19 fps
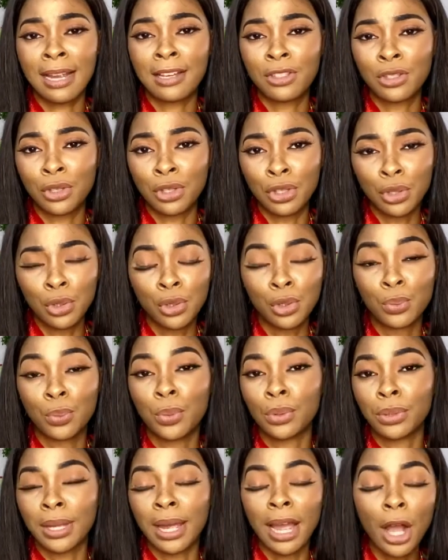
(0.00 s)
to use
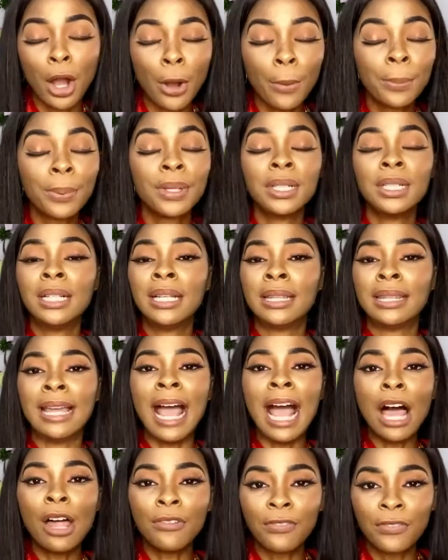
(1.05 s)
will help,
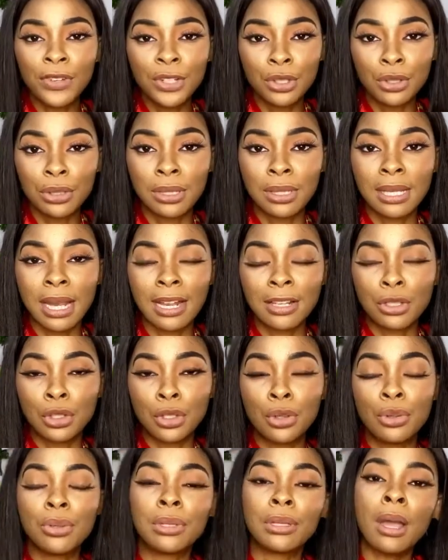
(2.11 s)
the outfits you decide to
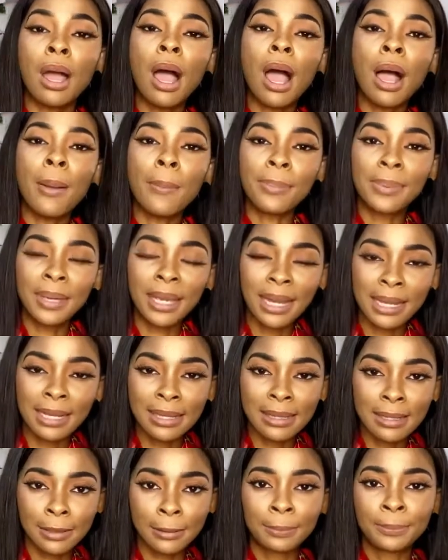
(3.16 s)
use, the
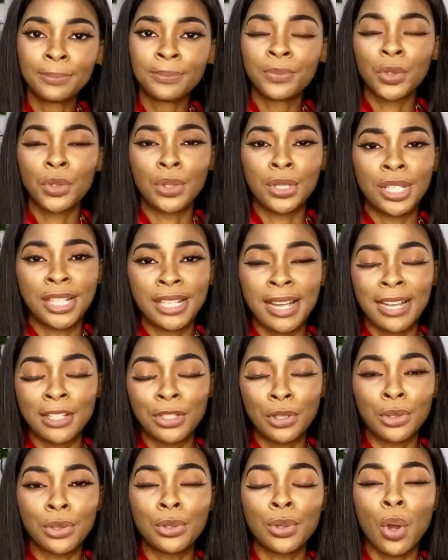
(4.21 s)
ambience you decide
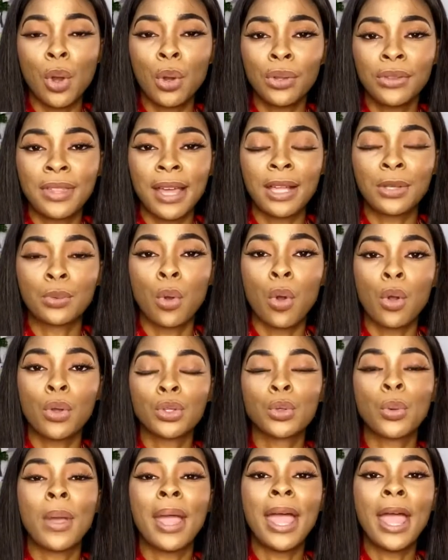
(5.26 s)
to use, all that will
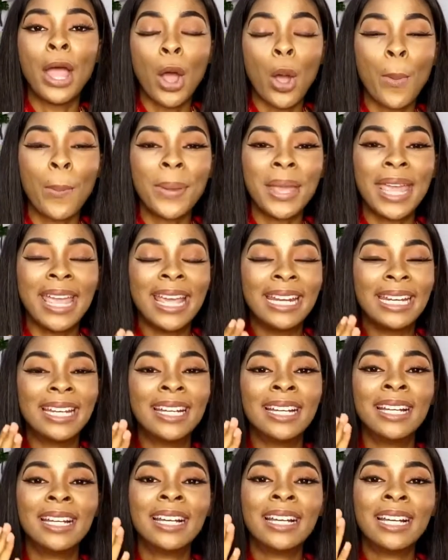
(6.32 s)
also help in
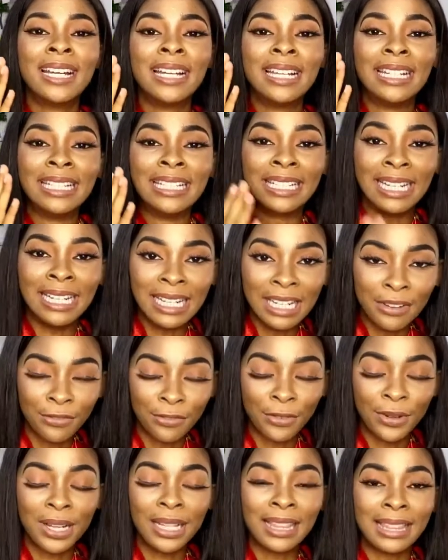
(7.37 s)

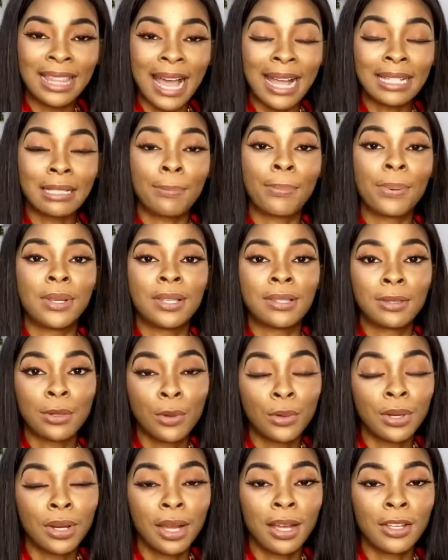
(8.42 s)
delivering that
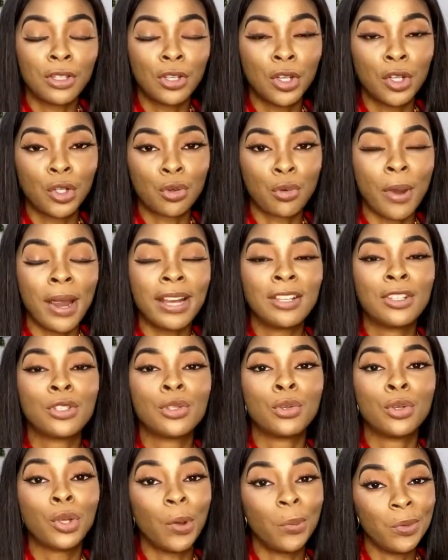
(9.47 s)
persona you're trying
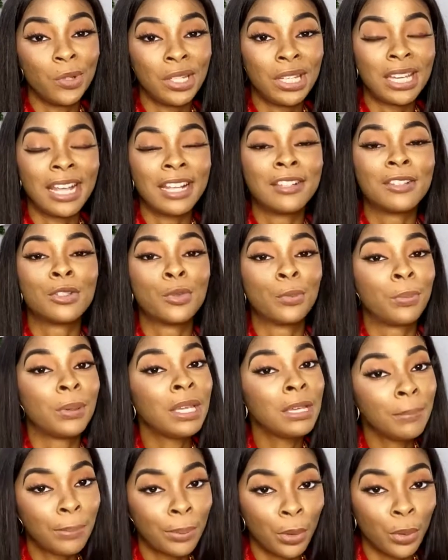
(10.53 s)
to communicate to
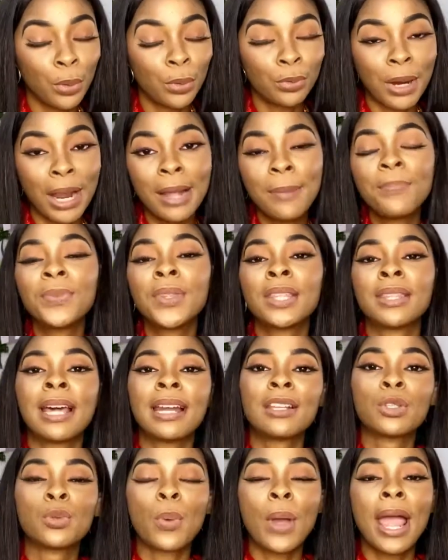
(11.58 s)
people, right? That
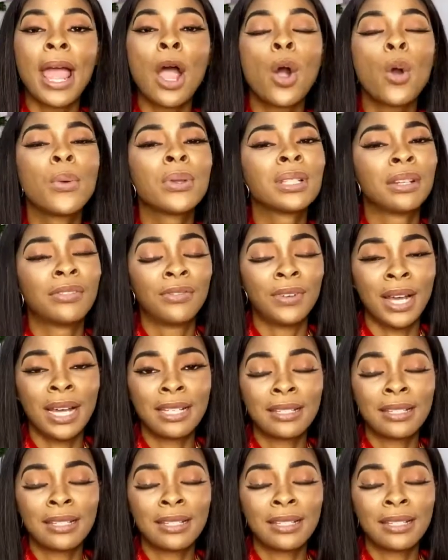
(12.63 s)
is why I always advise,